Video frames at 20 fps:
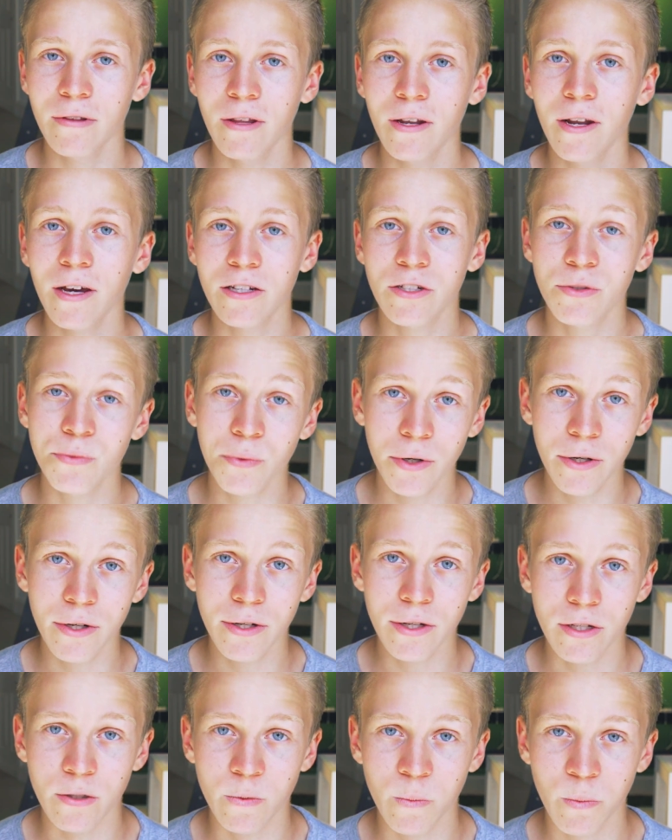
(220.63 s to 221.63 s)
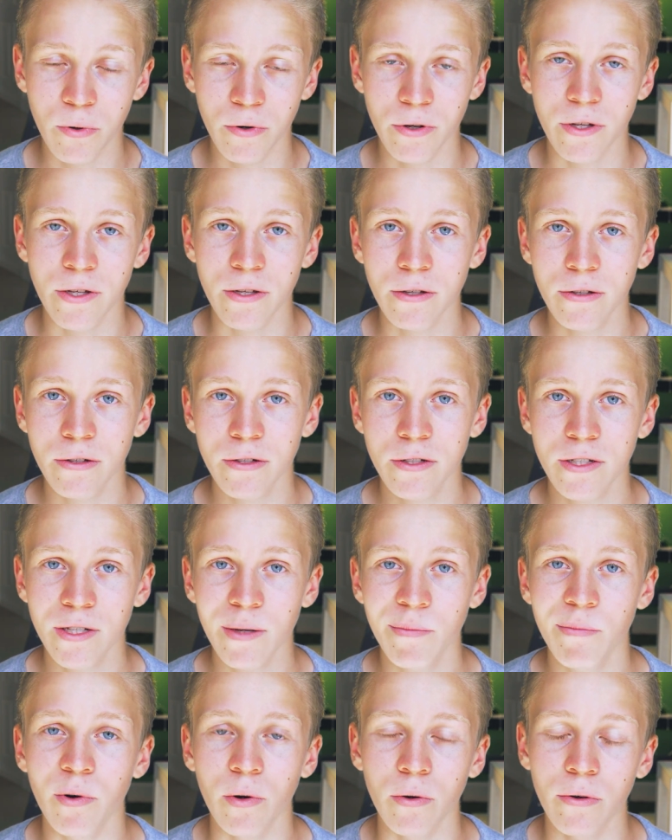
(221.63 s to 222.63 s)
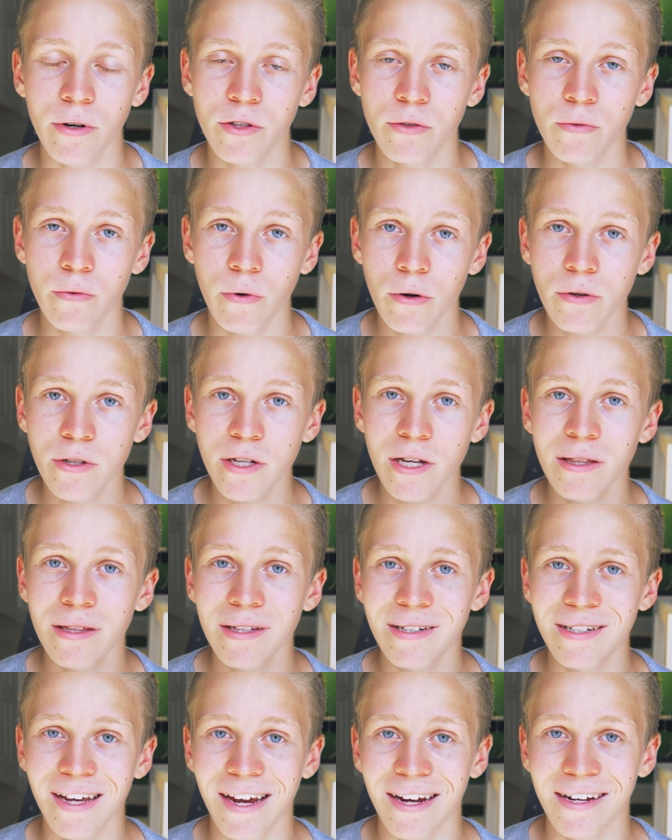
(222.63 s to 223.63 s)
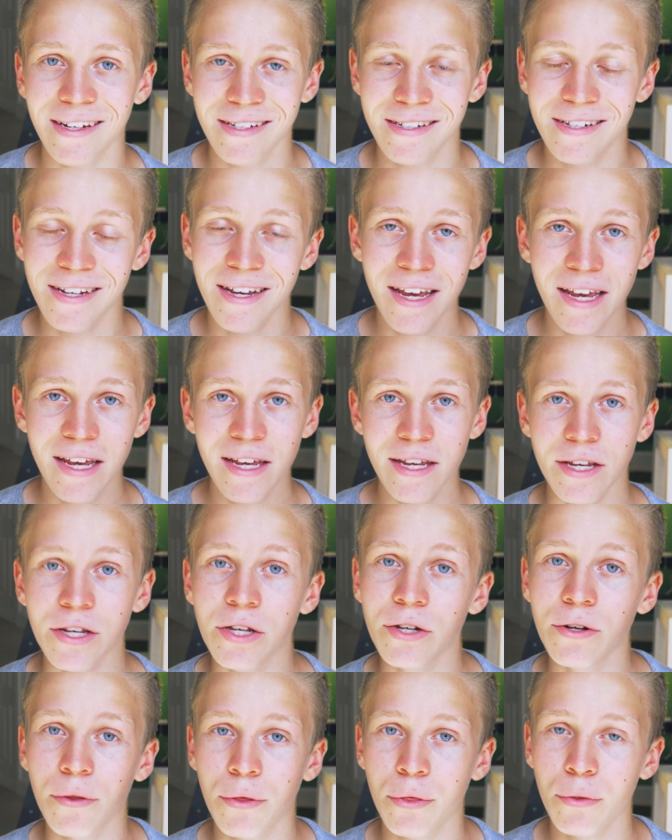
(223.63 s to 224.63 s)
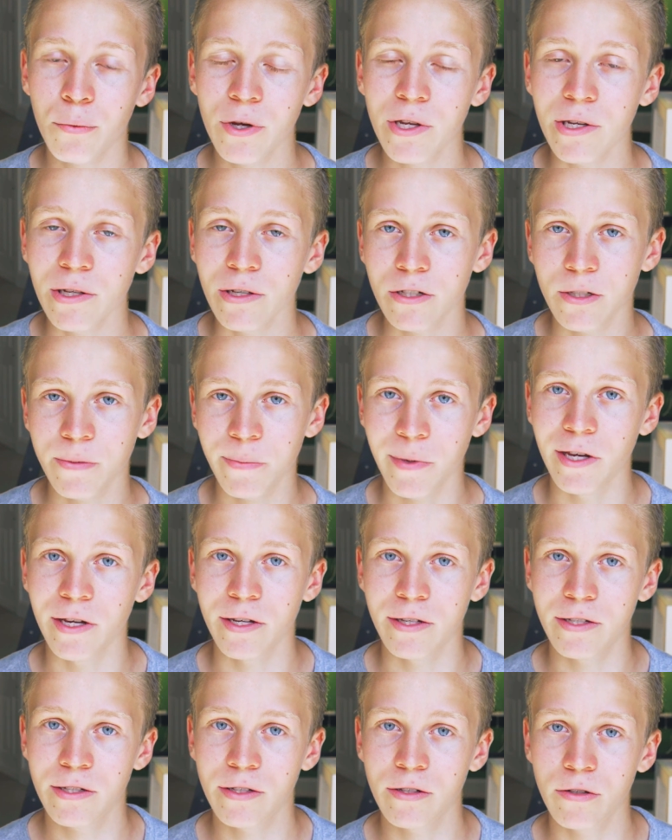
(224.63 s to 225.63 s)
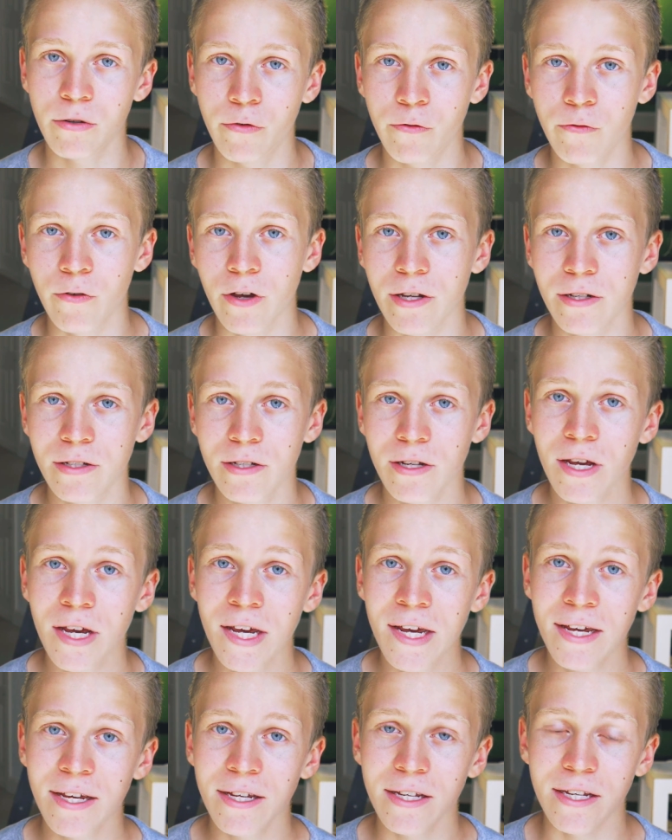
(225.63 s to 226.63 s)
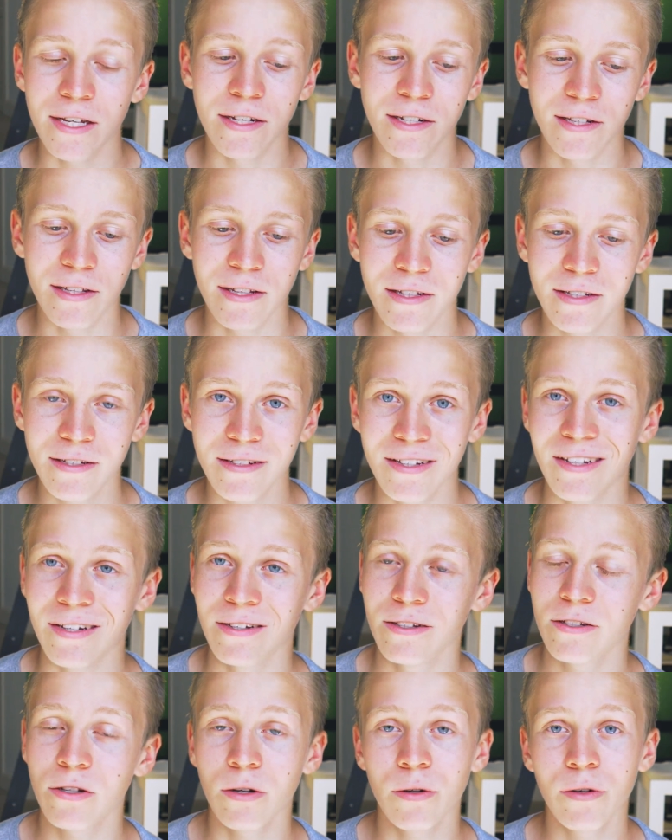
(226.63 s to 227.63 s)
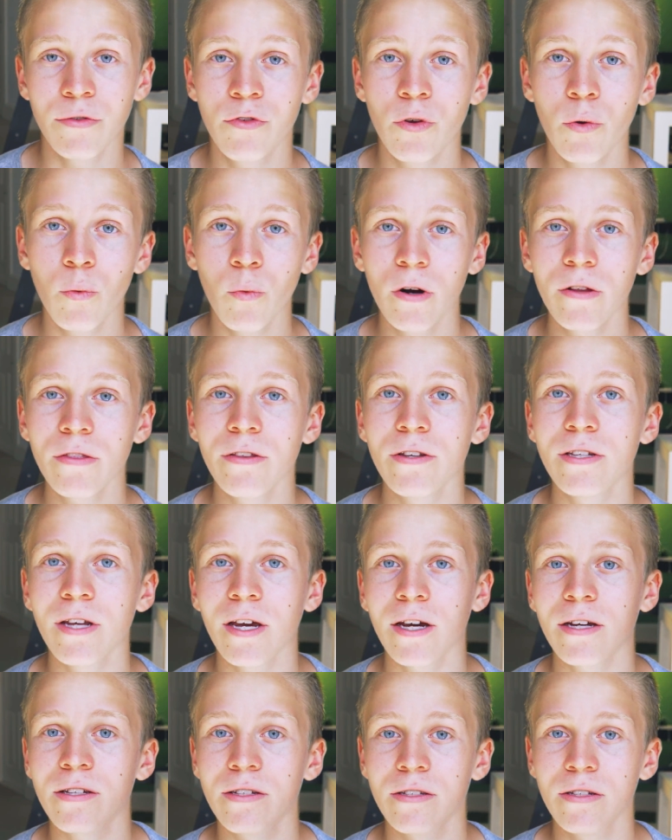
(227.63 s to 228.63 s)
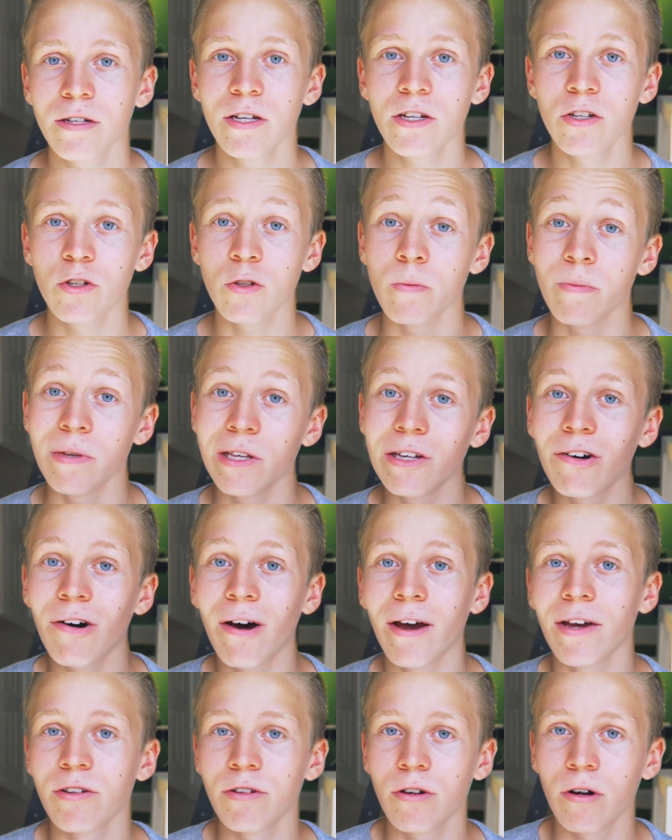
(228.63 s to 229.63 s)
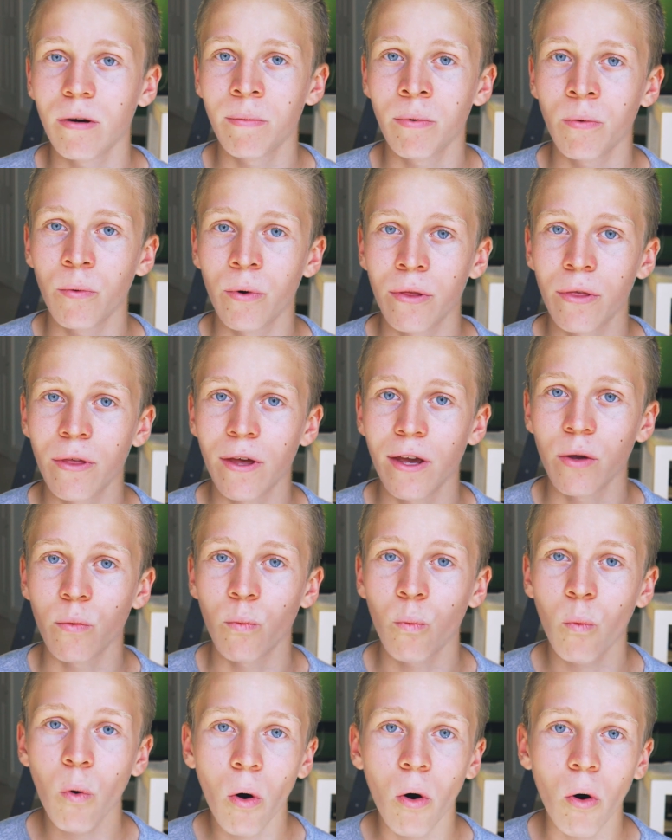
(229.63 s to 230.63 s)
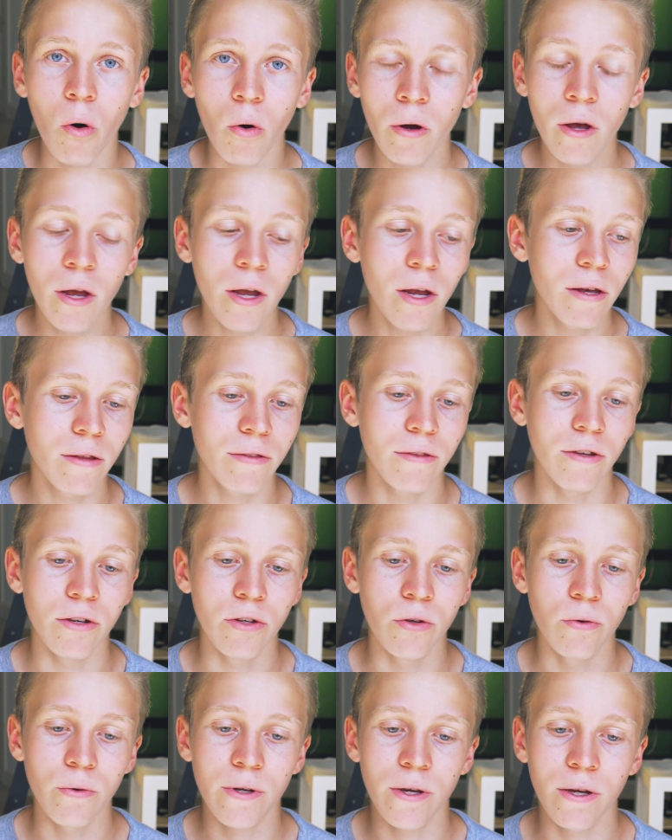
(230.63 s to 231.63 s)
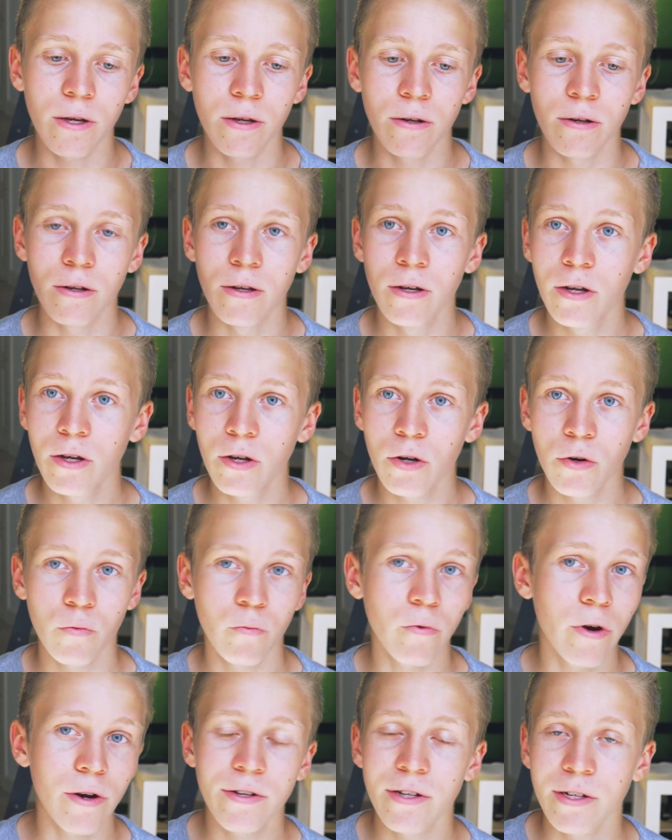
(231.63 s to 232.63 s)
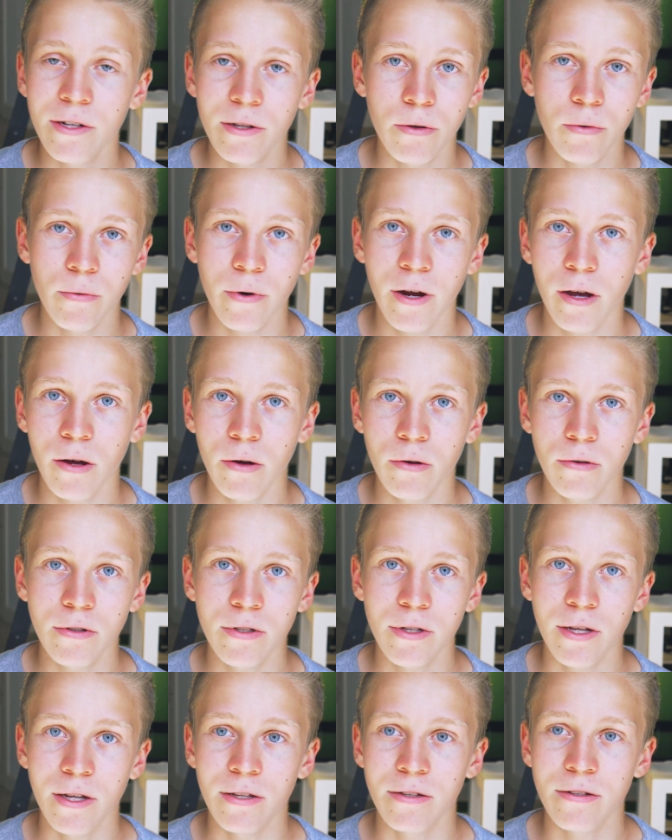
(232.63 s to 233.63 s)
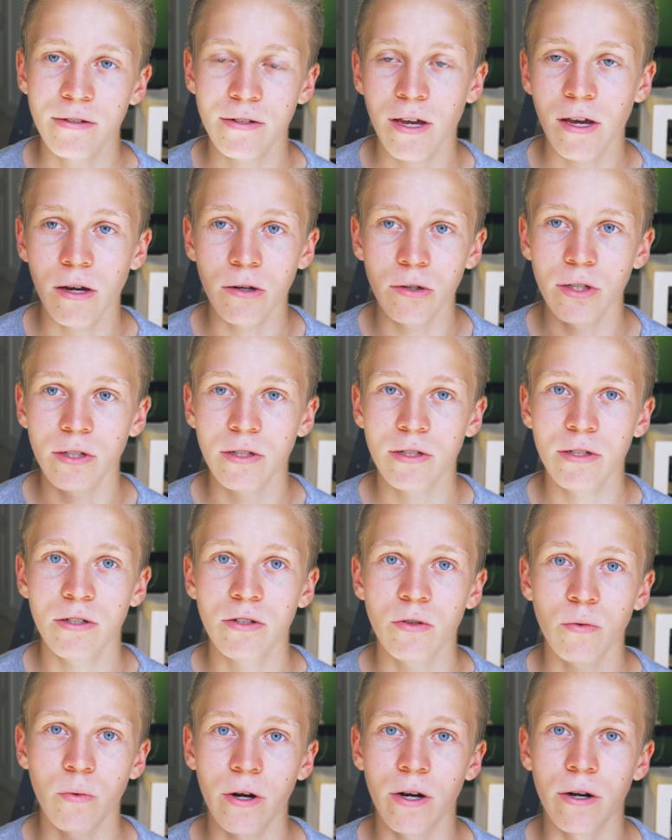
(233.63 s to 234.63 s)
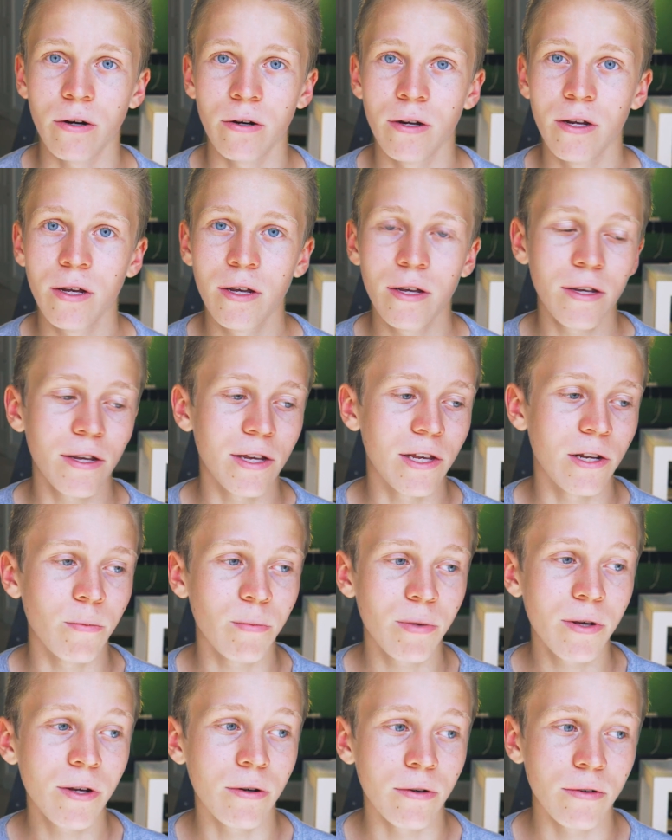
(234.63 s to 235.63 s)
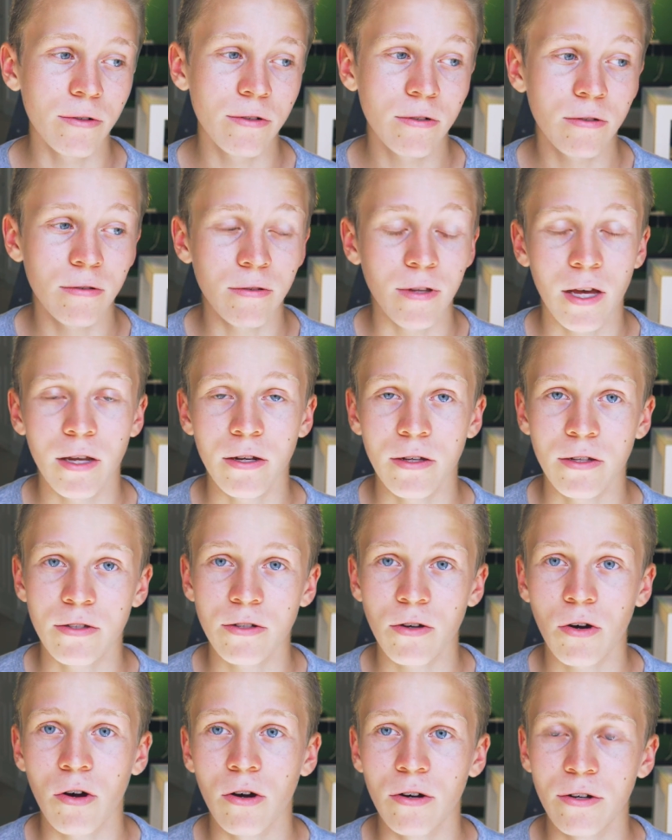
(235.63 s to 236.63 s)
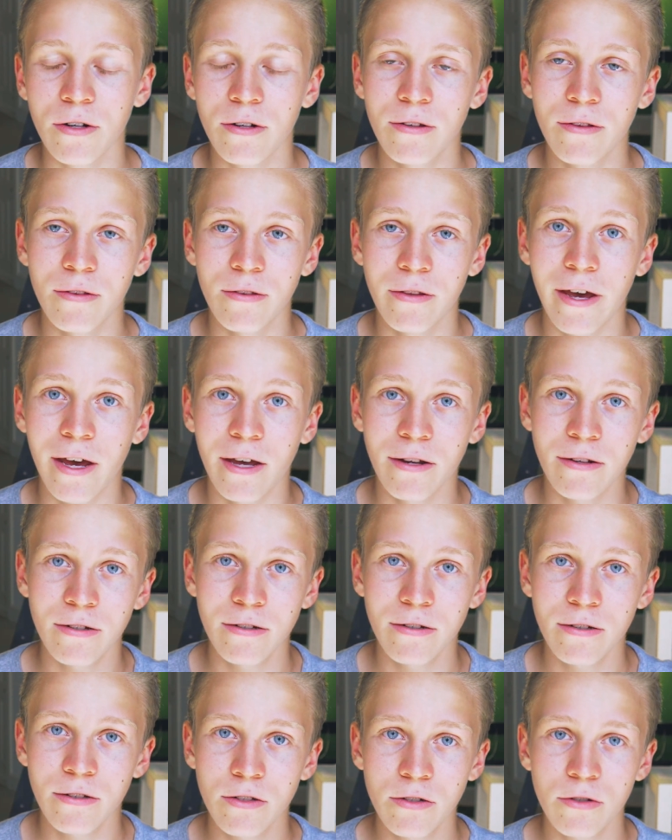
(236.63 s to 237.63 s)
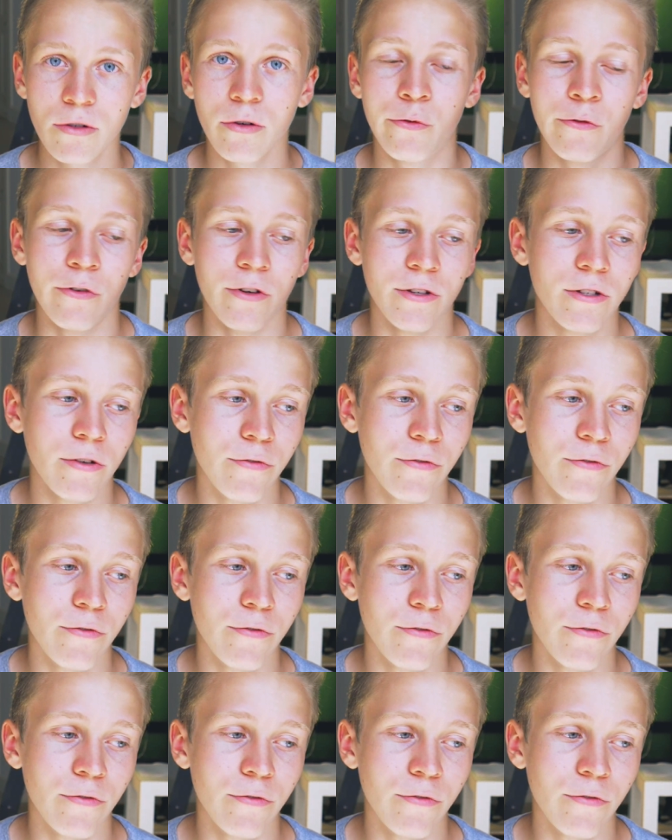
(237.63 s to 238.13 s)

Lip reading: The next one is pretty simple. Let's rotate the text in 3D space to fit into the scene. So if you want the text to be lined up with a wall, then you can rotate it around and scale it to where it appears that it's on that surface.